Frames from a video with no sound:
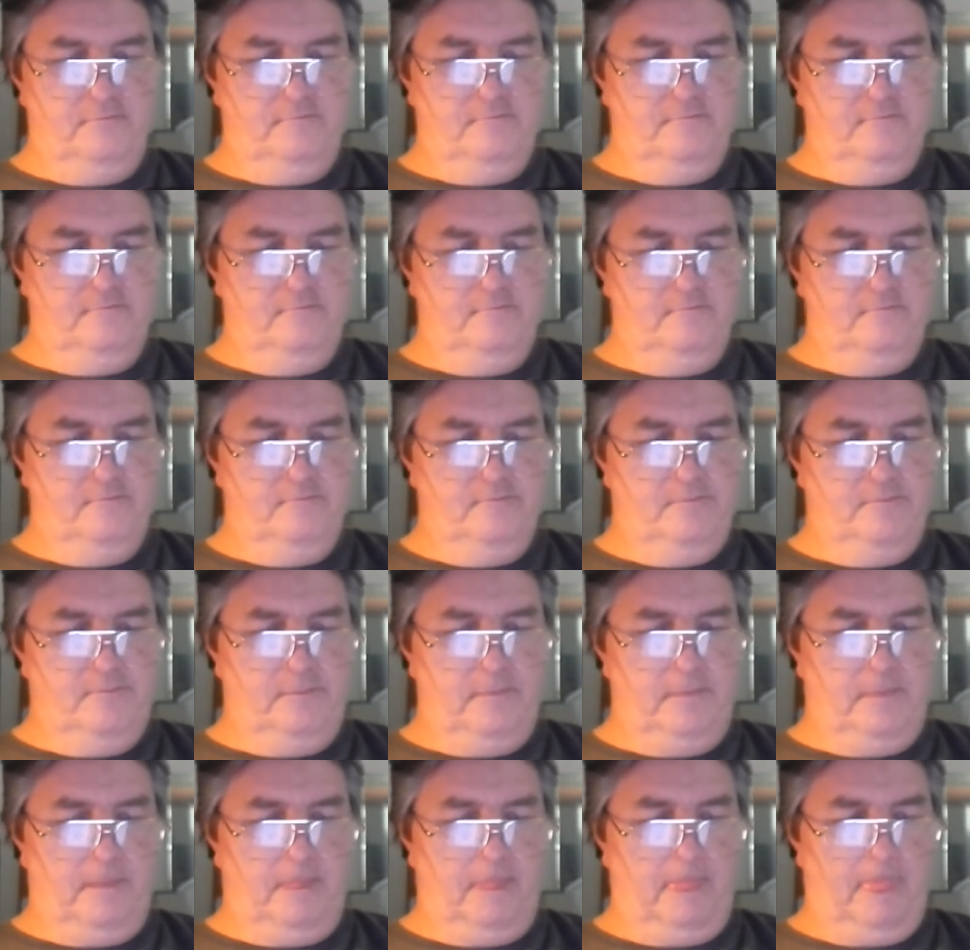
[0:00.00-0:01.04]

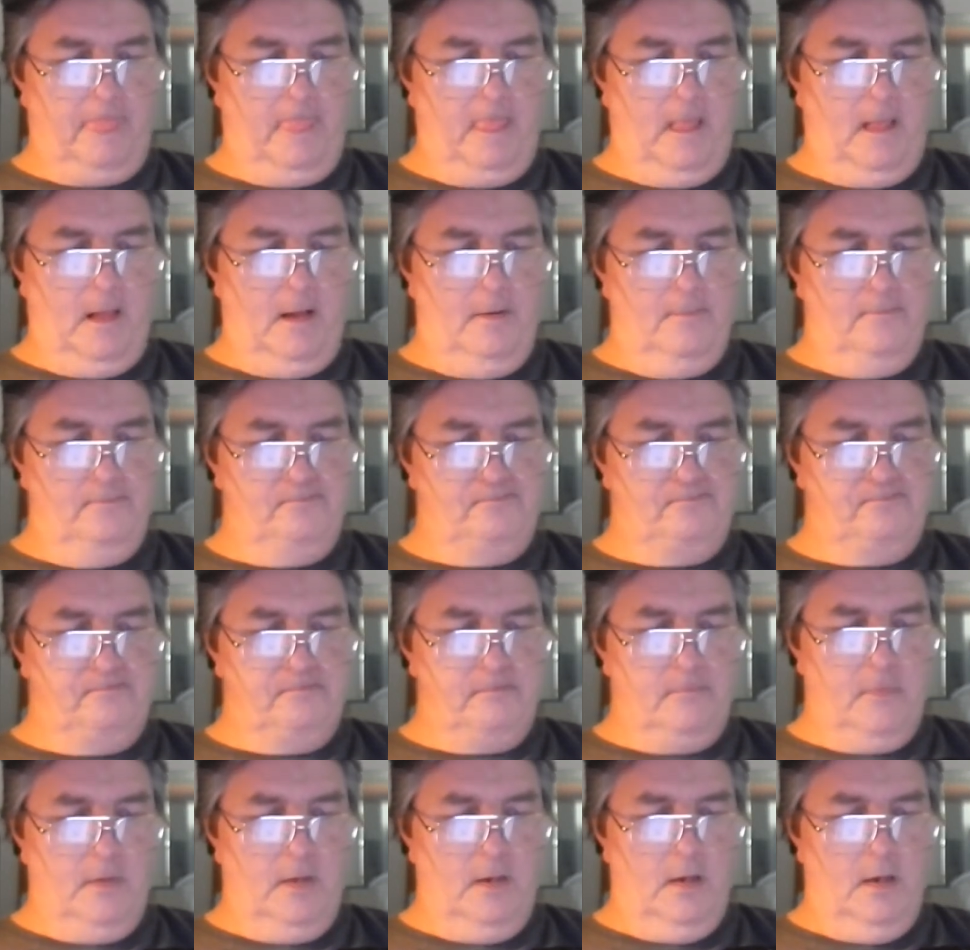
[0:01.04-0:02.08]

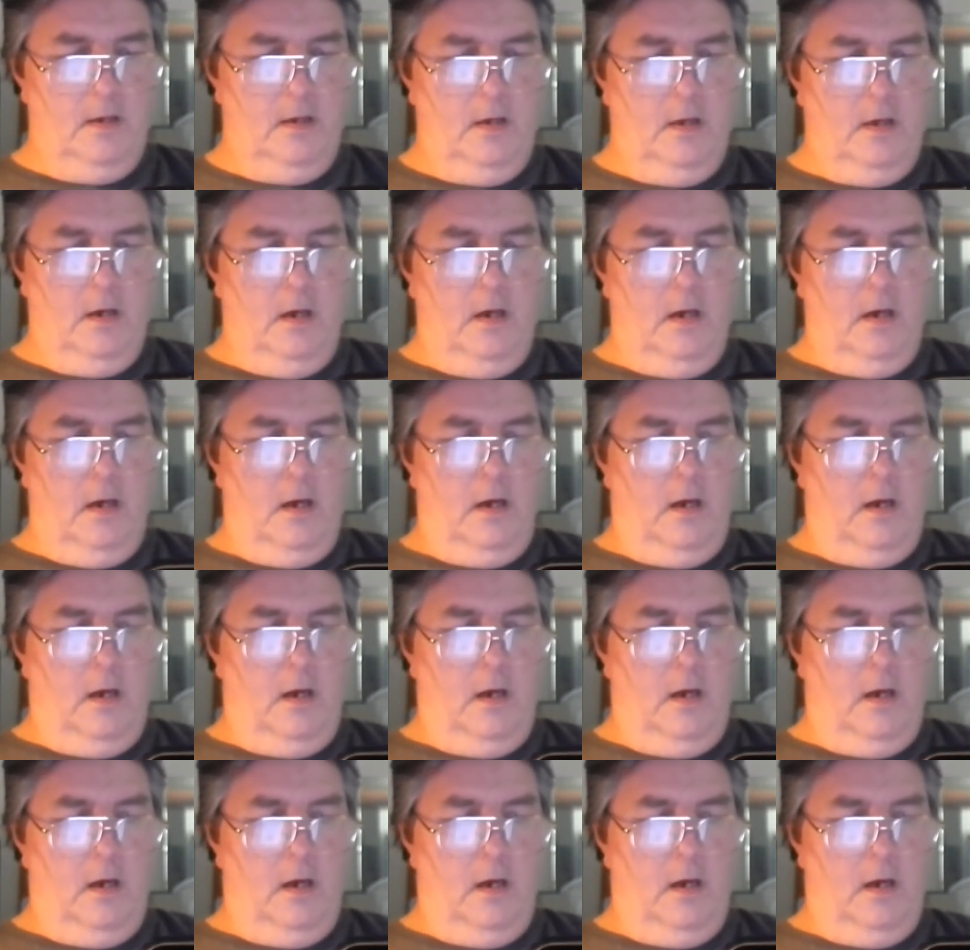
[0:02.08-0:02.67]
Nobody speaks.